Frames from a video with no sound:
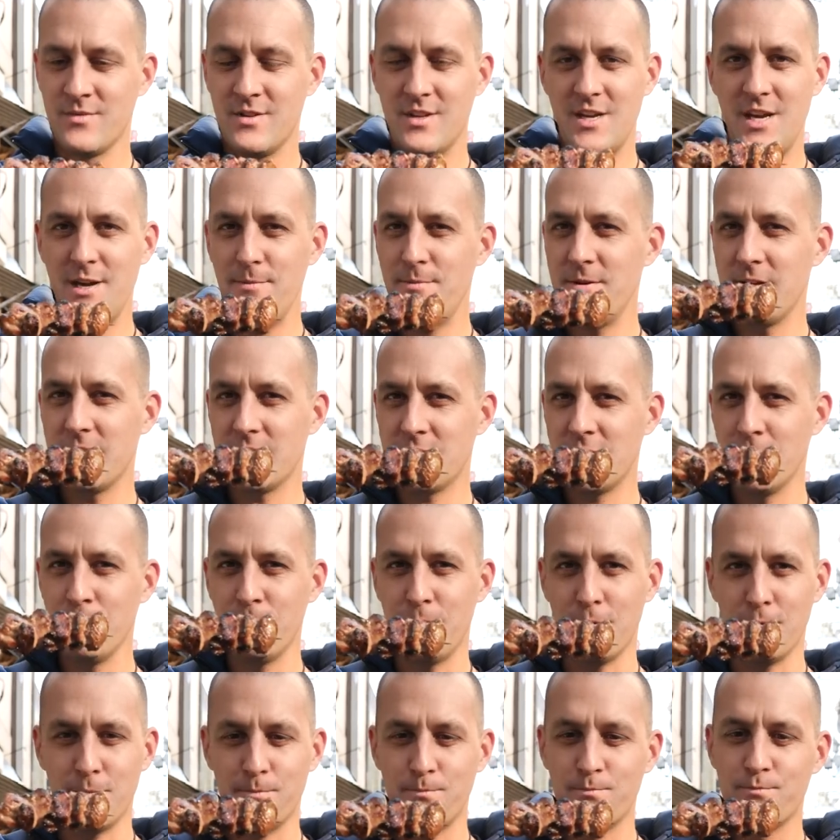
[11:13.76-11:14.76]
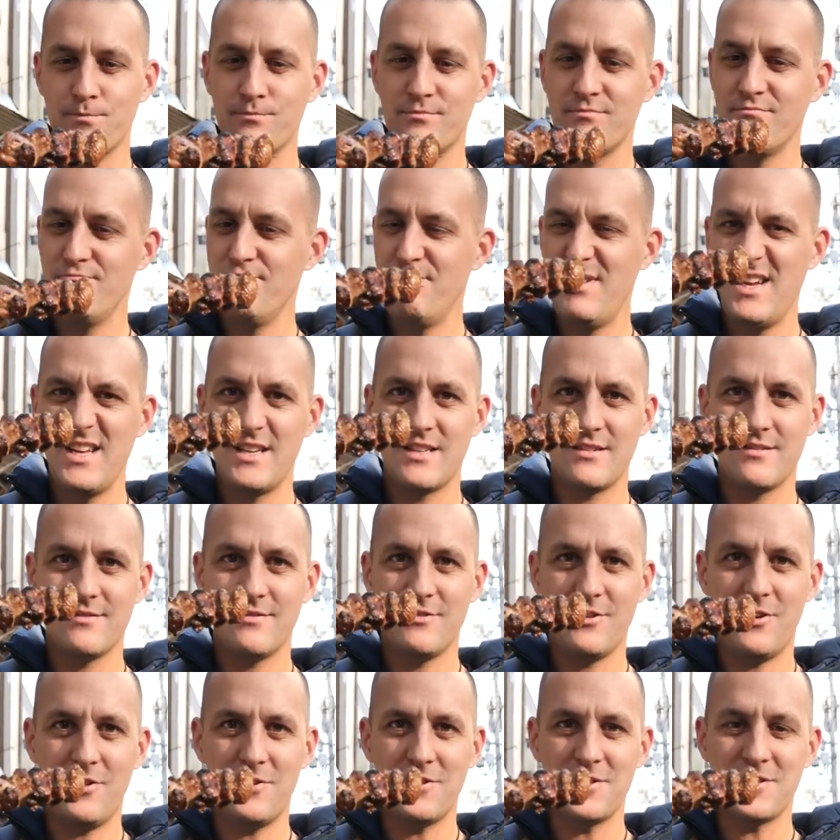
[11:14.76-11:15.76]
keeping it simple. Meat
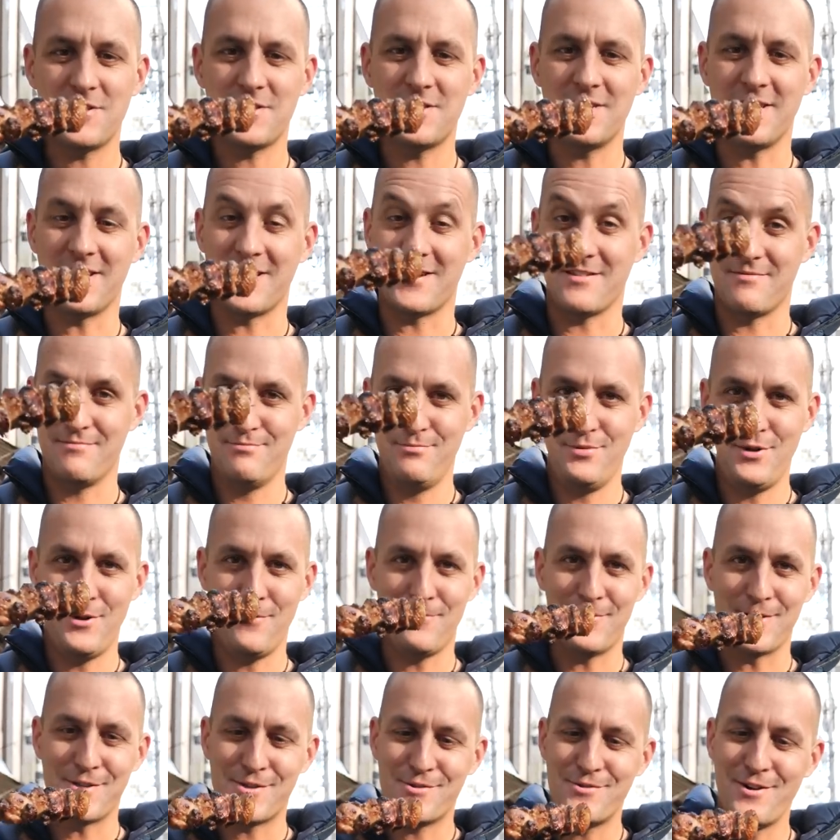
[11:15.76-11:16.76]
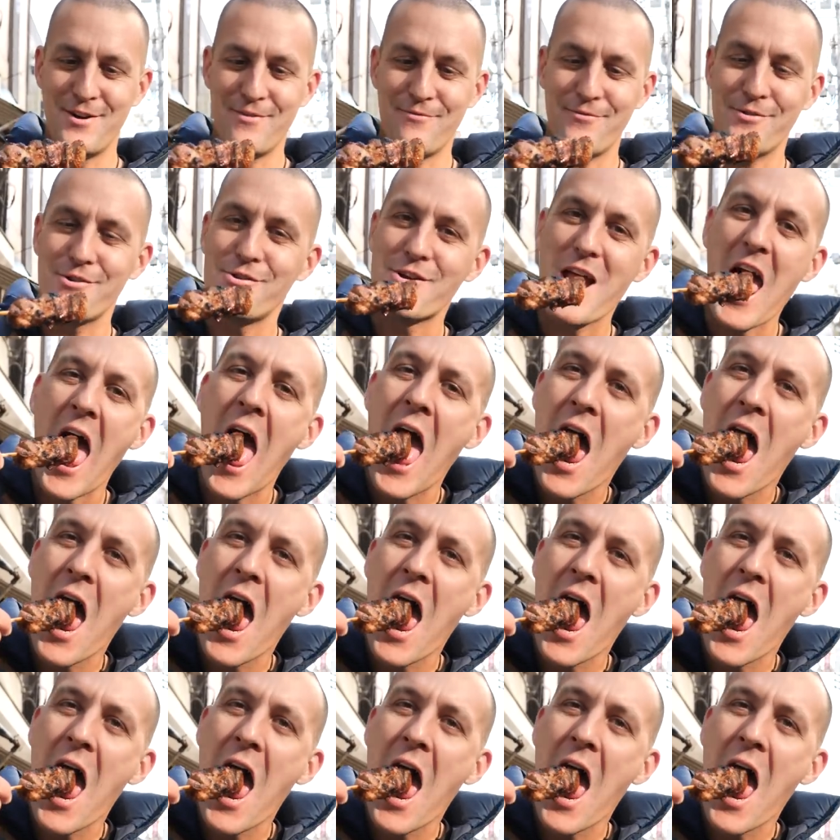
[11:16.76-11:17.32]
on a stick, perfect street food.